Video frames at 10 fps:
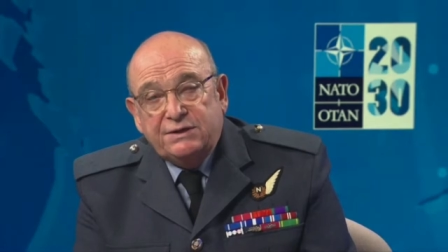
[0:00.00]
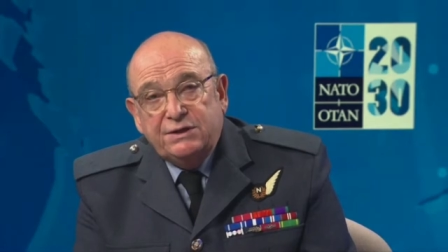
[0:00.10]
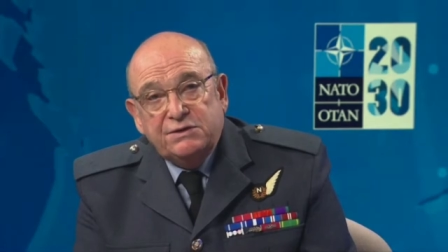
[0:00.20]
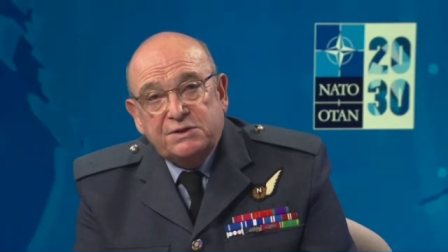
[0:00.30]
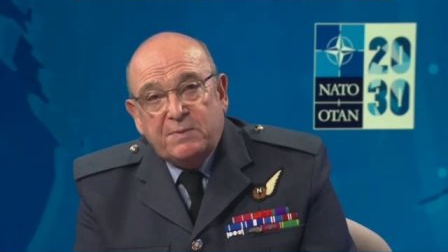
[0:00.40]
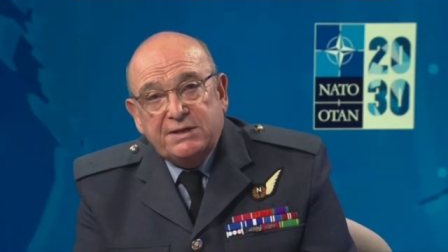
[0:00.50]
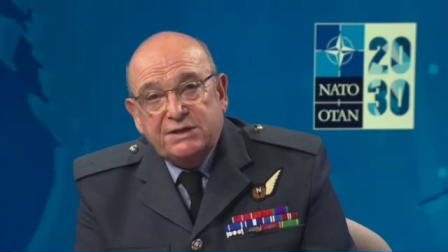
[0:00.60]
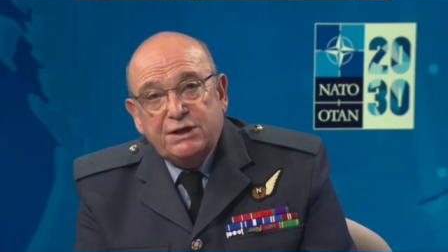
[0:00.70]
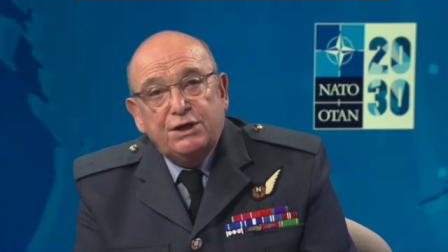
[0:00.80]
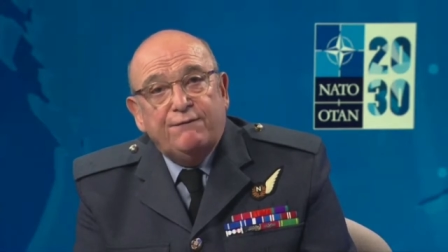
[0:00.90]
to use space
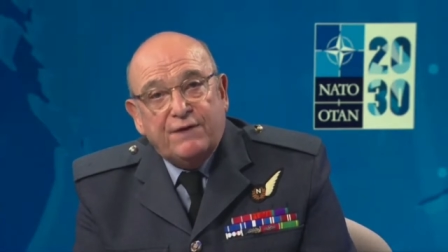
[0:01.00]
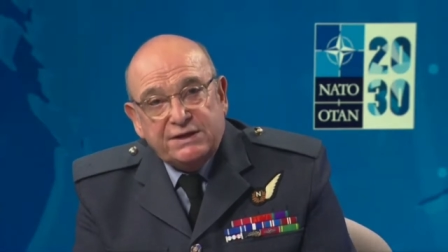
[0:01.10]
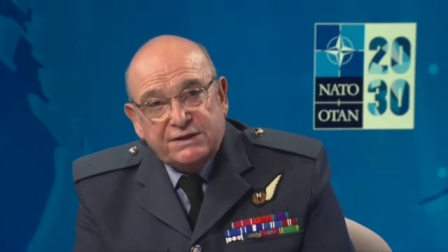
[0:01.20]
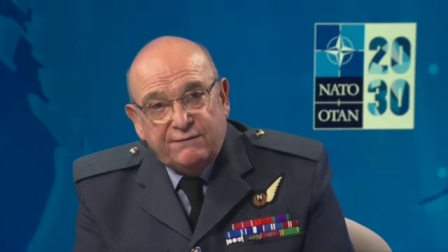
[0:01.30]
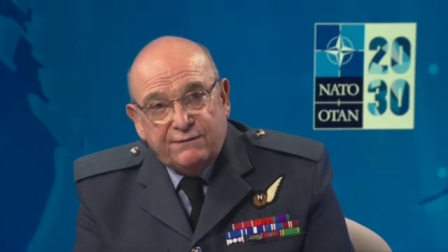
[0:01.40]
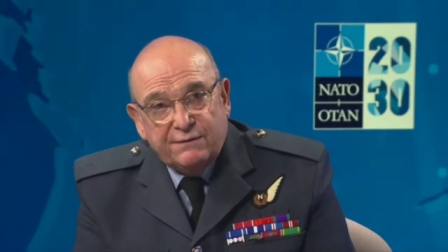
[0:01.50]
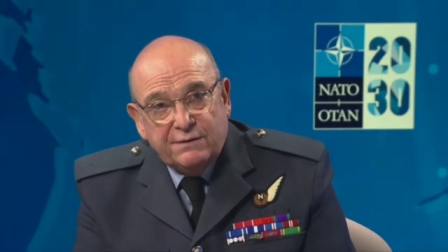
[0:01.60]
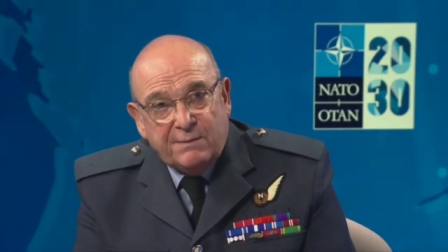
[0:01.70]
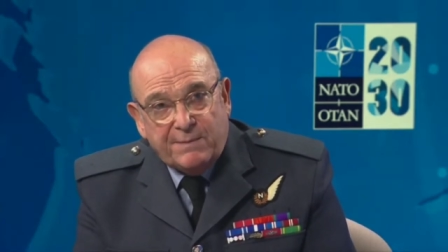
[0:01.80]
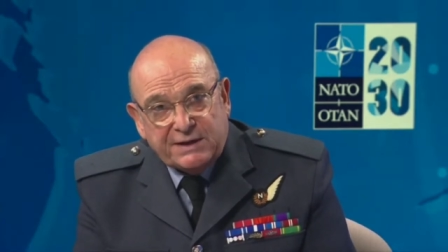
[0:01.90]
in an offensive
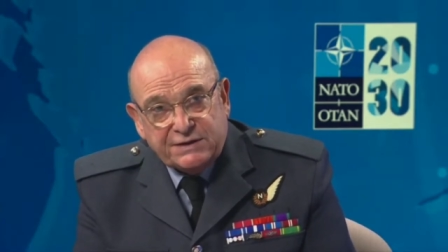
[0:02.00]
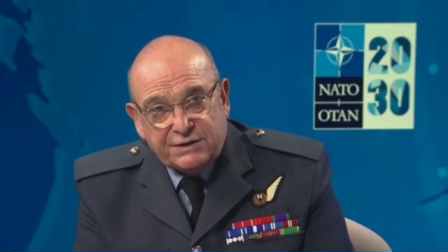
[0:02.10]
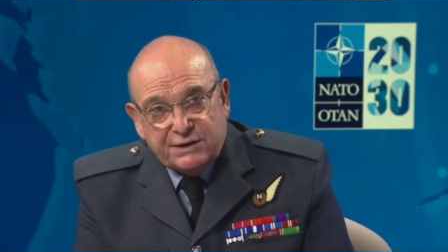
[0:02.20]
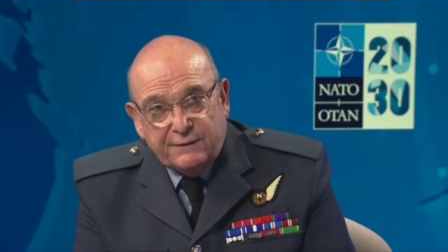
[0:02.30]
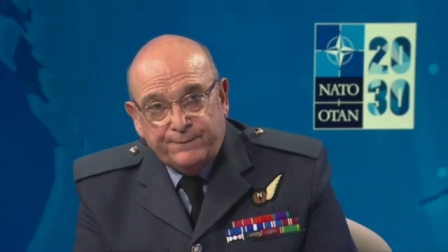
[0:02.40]
capacity.